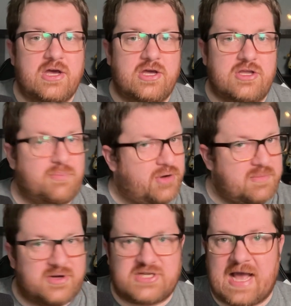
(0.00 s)
you pretty
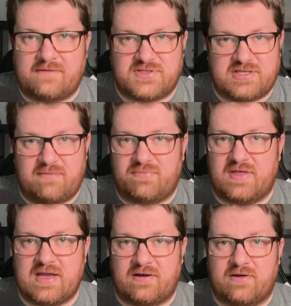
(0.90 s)
much have
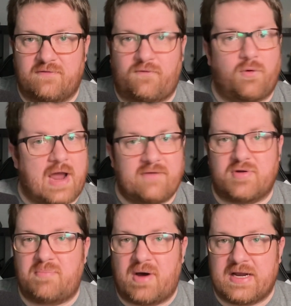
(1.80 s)
something for
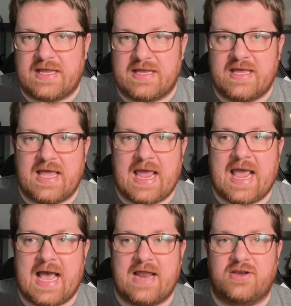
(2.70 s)
everybody,
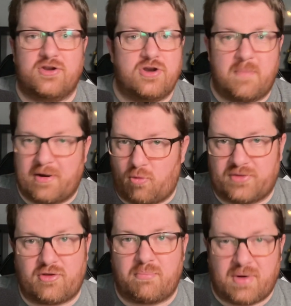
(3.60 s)
and no matter what
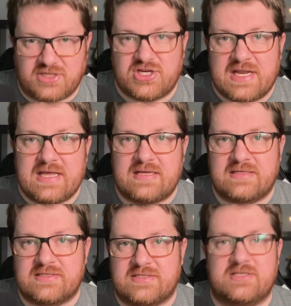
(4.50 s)
their budget
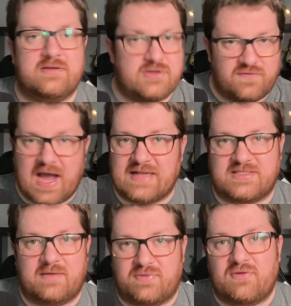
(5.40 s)
is, you've got
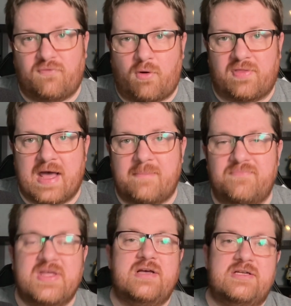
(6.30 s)
something for them.
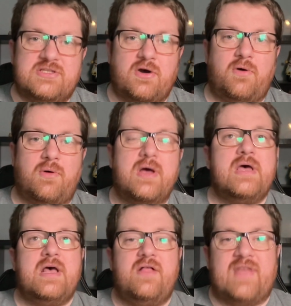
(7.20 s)
So
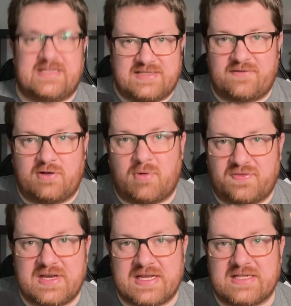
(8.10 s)
that's definitely one
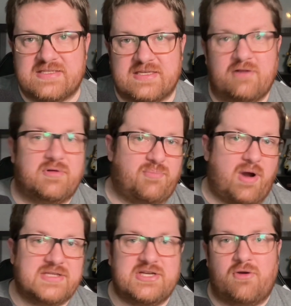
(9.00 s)
thing to consider with
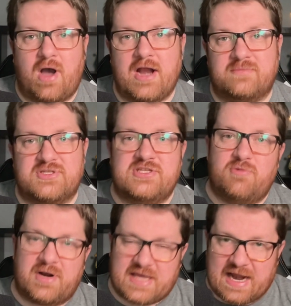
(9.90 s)
pricing your items, is you
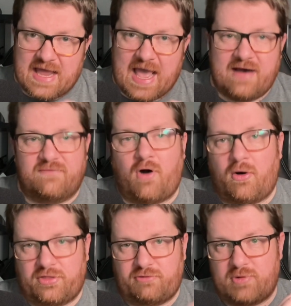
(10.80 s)
want to kind of have all
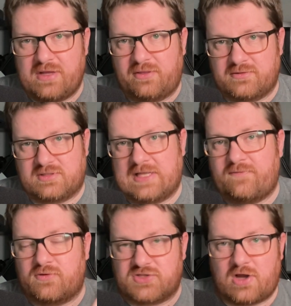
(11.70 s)
three of those
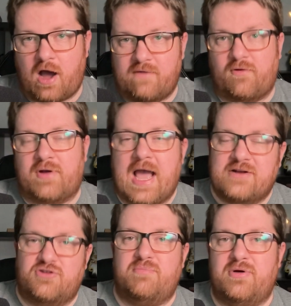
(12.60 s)
levels covered
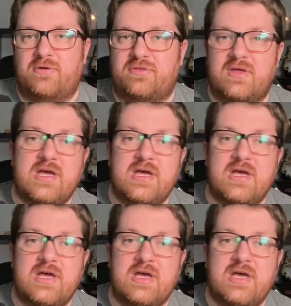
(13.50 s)
at your booth.